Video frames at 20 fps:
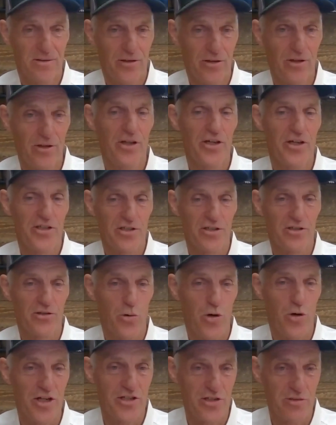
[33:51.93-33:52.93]
you listen
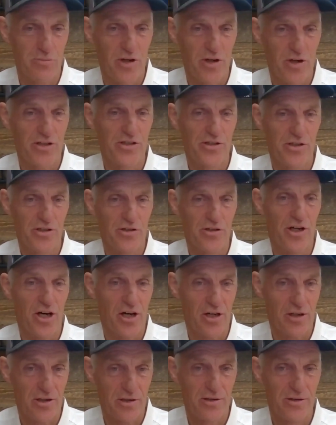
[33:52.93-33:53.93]
twice as much as you
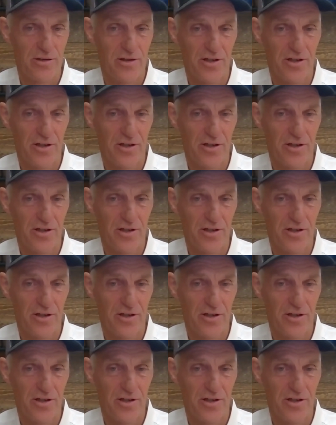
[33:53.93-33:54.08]
talk.